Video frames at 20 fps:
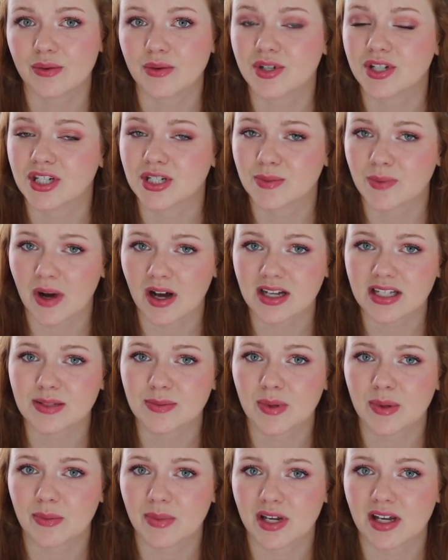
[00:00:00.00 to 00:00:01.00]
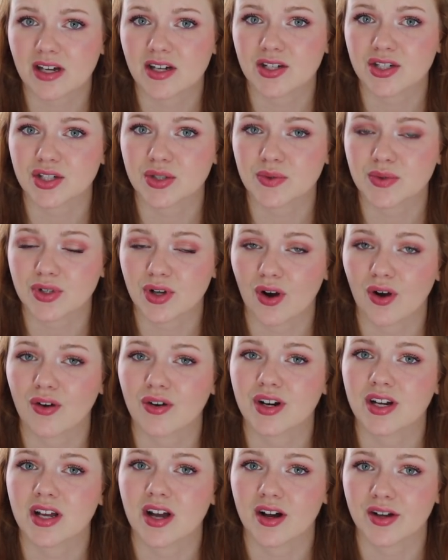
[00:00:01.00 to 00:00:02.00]
which is possibly because she was
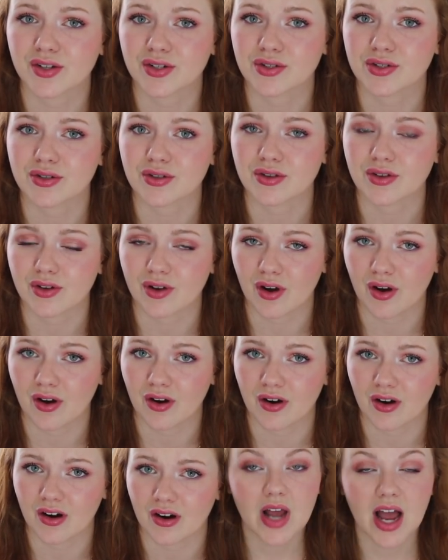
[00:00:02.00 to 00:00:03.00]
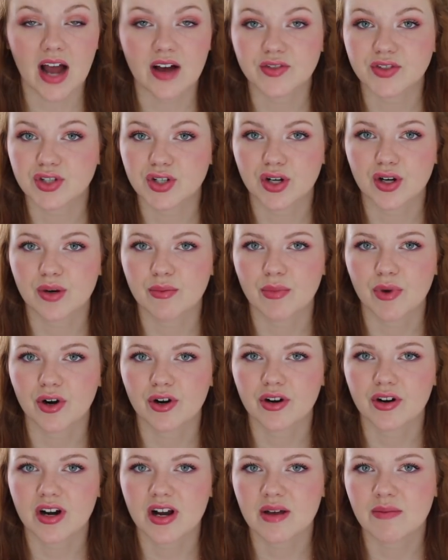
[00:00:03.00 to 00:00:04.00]
already under the car. After her
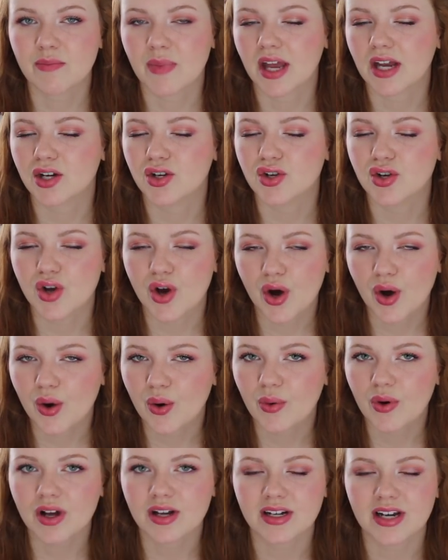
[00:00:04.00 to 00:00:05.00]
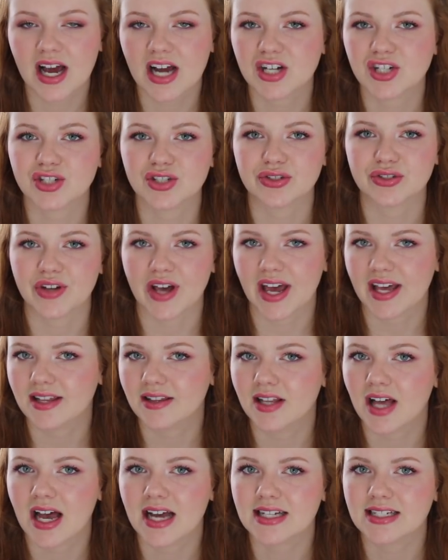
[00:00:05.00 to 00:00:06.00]
murder, it made no national
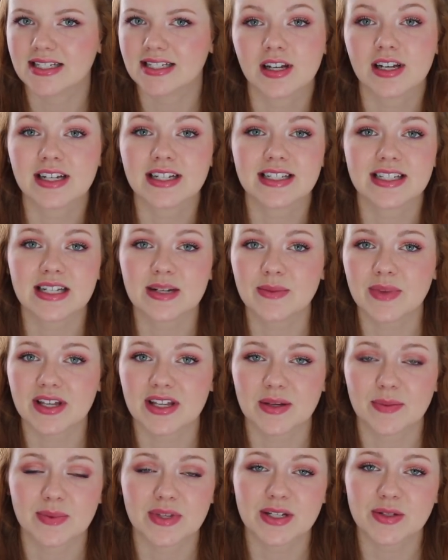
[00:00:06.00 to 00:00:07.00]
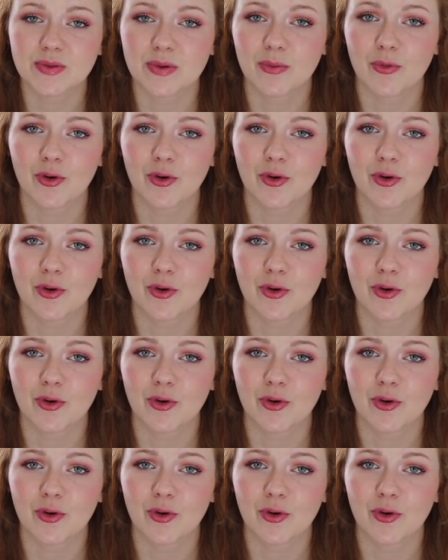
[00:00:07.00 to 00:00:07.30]
headlines, and it seemed like the police were